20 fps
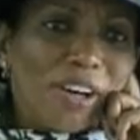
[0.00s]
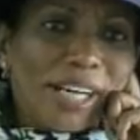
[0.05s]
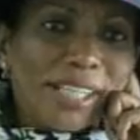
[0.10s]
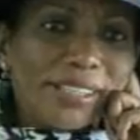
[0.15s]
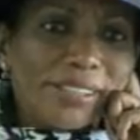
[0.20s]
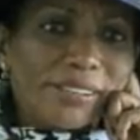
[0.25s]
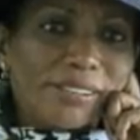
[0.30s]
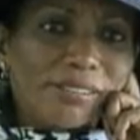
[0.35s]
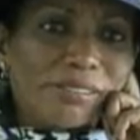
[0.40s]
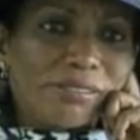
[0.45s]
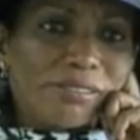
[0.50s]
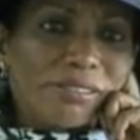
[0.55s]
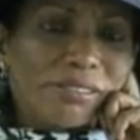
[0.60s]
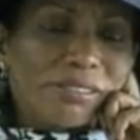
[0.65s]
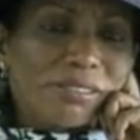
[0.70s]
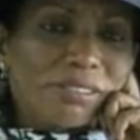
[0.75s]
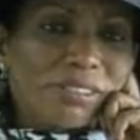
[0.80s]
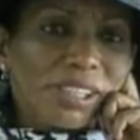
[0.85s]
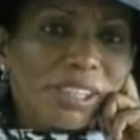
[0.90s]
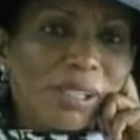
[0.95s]
I didn't
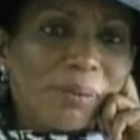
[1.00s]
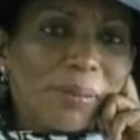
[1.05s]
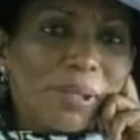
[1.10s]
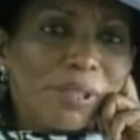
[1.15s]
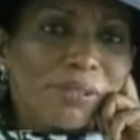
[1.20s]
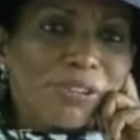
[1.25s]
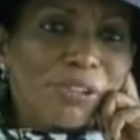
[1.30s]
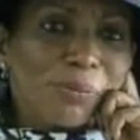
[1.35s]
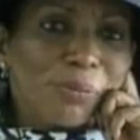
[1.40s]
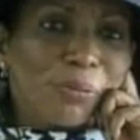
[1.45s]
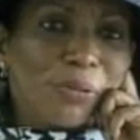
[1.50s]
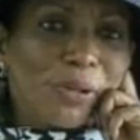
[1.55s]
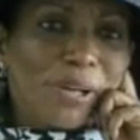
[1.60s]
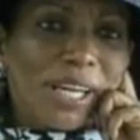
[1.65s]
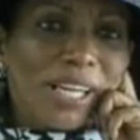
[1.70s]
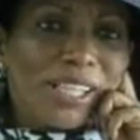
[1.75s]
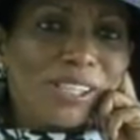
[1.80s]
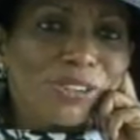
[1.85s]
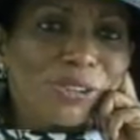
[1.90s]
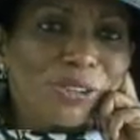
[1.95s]
think about the
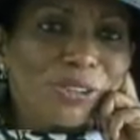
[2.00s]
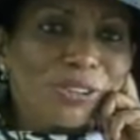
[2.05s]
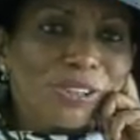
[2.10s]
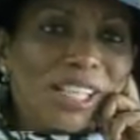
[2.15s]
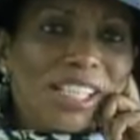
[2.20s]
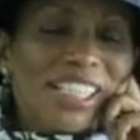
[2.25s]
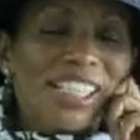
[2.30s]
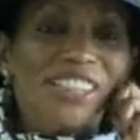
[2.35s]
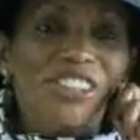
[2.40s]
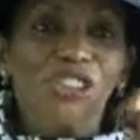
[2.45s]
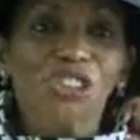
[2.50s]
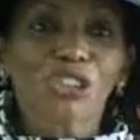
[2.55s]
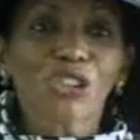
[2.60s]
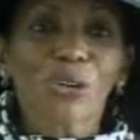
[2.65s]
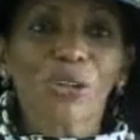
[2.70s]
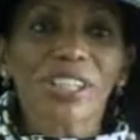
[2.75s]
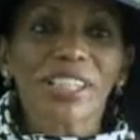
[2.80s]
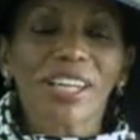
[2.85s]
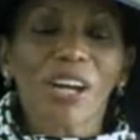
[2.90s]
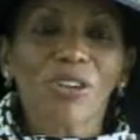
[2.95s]
brand. It's a
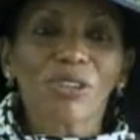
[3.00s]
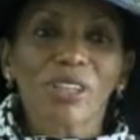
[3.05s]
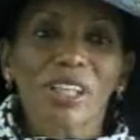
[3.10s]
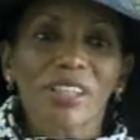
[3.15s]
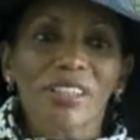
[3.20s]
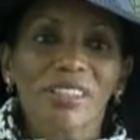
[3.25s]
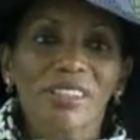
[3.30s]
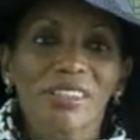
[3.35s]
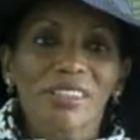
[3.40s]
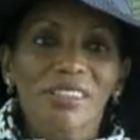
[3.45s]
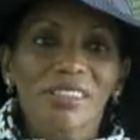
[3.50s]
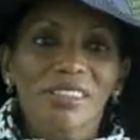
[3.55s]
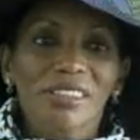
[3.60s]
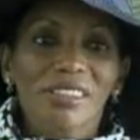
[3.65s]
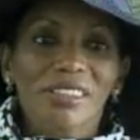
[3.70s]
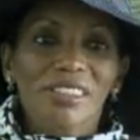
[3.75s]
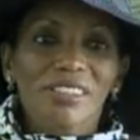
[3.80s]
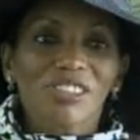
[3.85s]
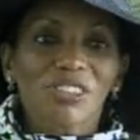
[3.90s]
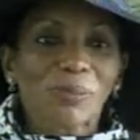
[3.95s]
Toyota.
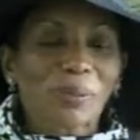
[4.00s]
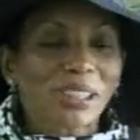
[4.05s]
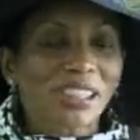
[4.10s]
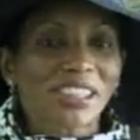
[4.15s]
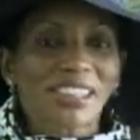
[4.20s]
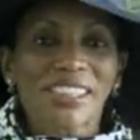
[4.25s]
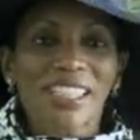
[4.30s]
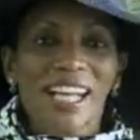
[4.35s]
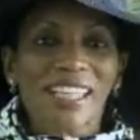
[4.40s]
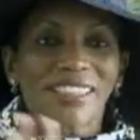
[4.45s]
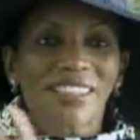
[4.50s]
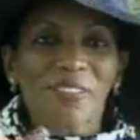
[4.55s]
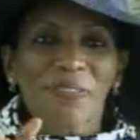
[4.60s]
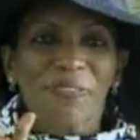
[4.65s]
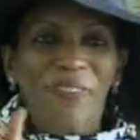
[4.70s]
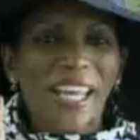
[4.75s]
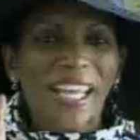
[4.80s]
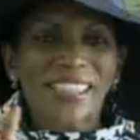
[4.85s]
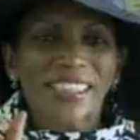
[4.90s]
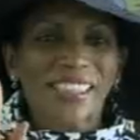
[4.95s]
But it's not the
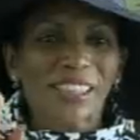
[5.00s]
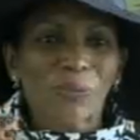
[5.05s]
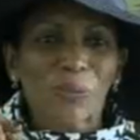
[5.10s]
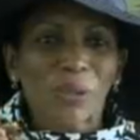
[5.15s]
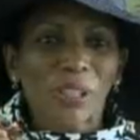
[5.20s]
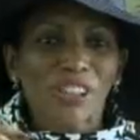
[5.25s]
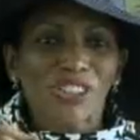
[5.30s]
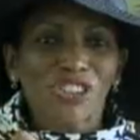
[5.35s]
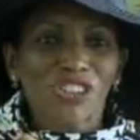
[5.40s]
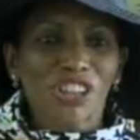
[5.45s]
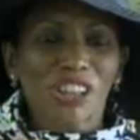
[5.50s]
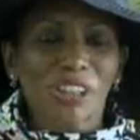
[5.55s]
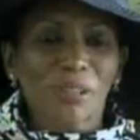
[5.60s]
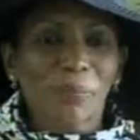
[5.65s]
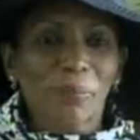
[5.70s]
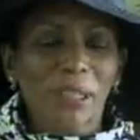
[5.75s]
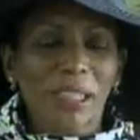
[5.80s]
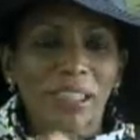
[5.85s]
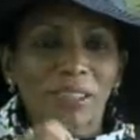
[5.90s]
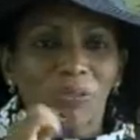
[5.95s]
fancy one. It's just a
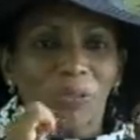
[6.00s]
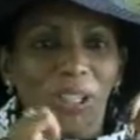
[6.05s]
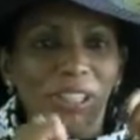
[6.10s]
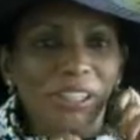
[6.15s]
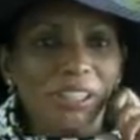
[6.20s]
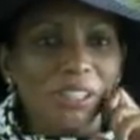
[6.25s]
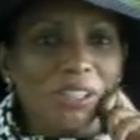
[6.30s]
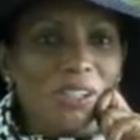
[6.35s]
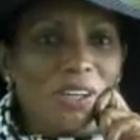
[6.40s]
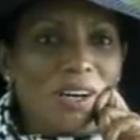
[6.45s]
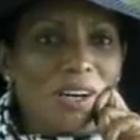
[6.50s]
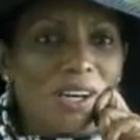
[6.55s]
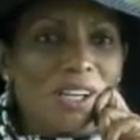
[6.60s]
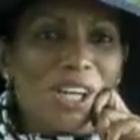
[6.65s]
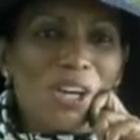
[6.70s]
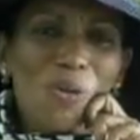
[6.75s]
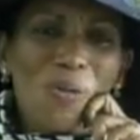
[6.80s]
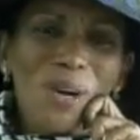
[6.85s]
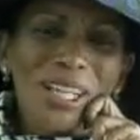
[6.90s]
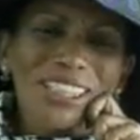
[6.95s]
plain regular car.
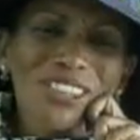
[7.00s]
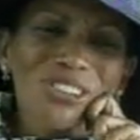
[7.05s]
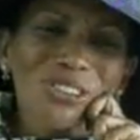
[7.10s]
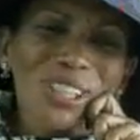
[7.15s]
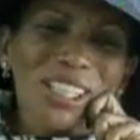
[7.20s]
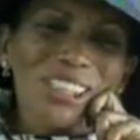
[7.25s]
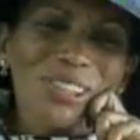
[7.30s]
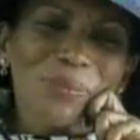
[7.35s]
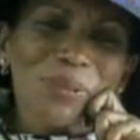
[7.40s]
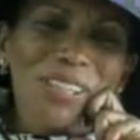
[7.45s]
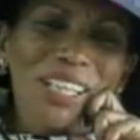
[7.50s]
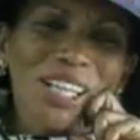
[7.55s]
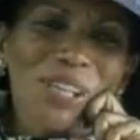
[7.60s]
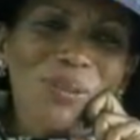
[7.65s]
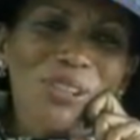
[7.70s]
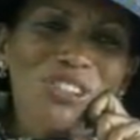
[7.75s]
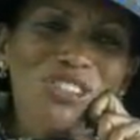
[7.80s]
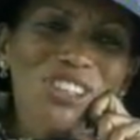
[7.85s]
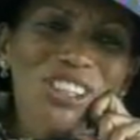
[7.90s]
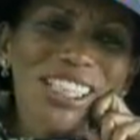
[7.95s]
Why did you ask me that
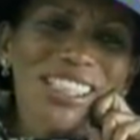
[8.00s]
question?